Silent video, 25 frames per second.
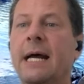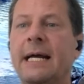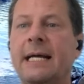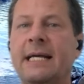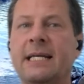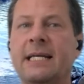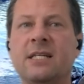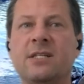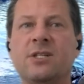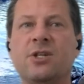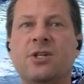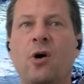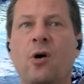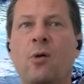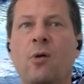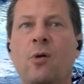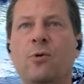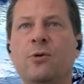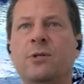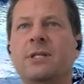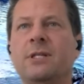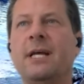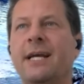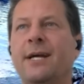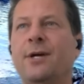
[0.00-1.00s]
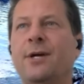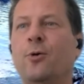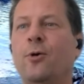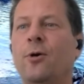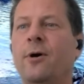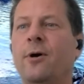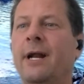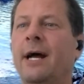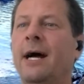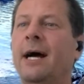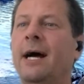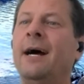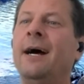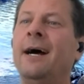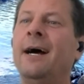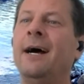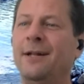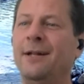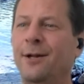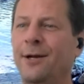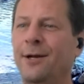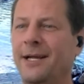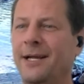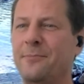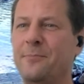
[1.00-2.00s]
because it's almost like going, haha,
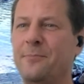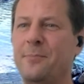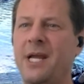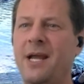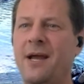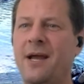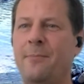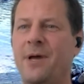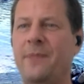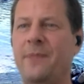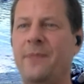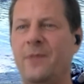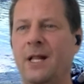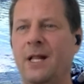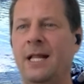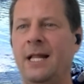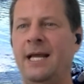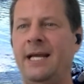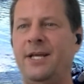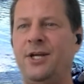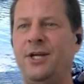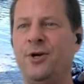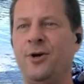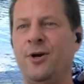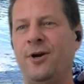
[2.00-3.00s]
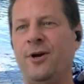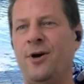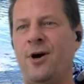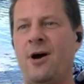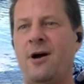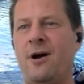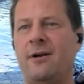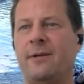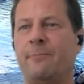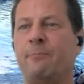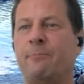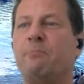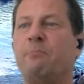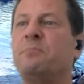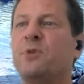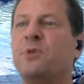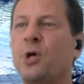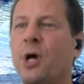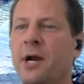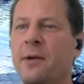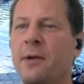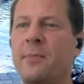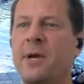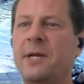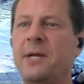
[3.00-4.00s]
look at me, I'm at the lake, you're not,
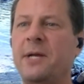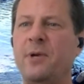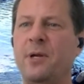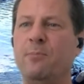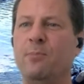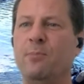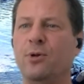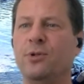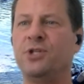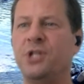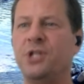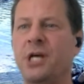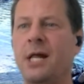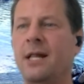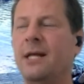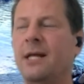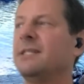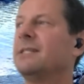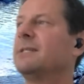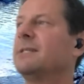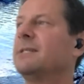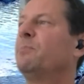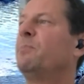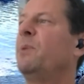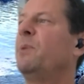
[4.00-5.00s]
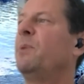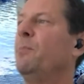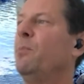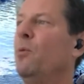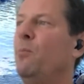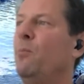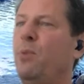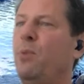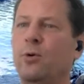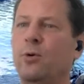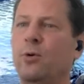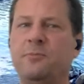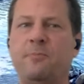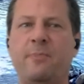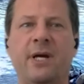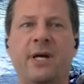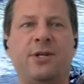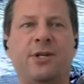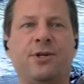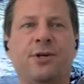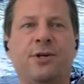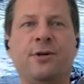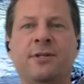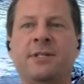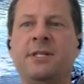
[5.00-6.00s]
trying to make people jealous. People post
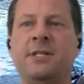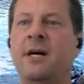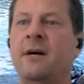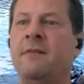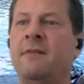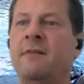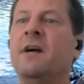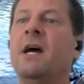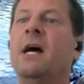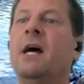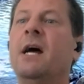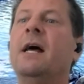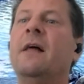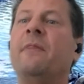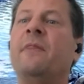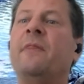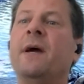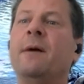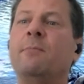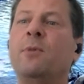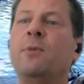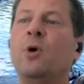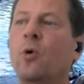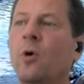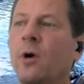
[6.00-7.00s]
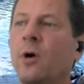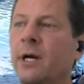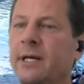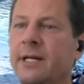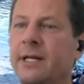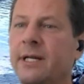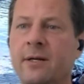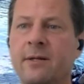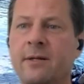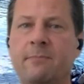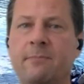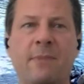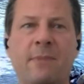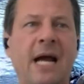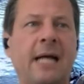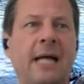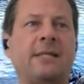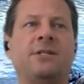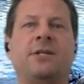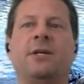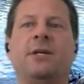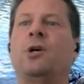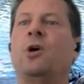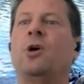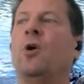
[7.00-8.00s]
pictures of them going to
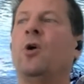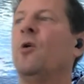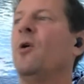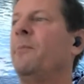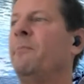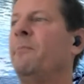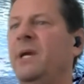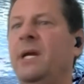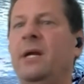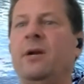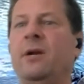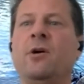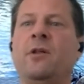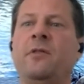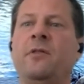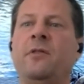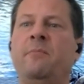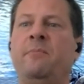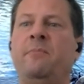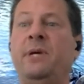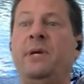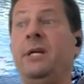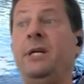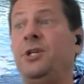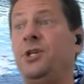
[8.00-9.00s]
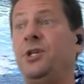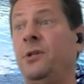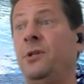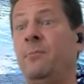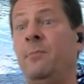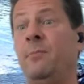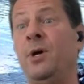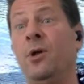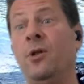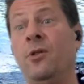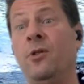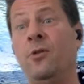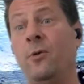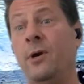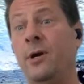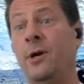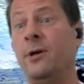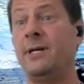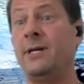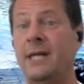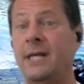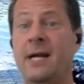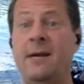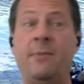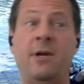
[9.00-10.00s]
Mexico and being on the beach in the middle of the
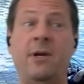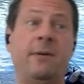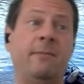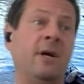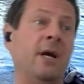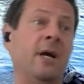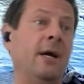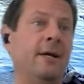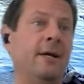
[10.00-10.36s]
wintertime, and